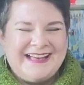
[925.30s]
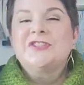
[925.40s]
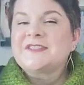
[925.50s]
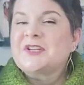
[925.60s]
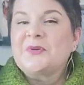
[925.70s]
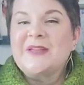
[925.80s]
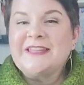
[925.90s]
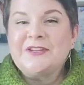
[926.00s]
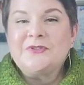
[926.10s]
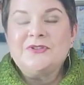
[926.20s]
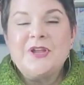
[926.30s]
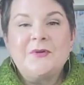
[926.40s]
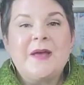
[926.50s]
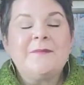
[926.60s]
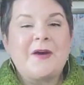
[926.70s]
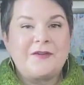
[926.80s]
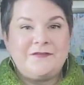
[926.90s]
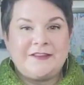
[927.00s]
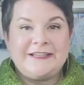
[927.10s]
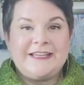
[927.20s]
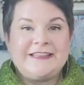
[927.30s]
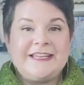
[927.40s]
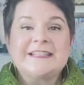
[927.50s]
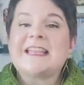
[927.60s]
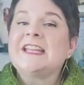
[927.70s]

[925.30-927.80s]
Just a quick little note about affiliate links.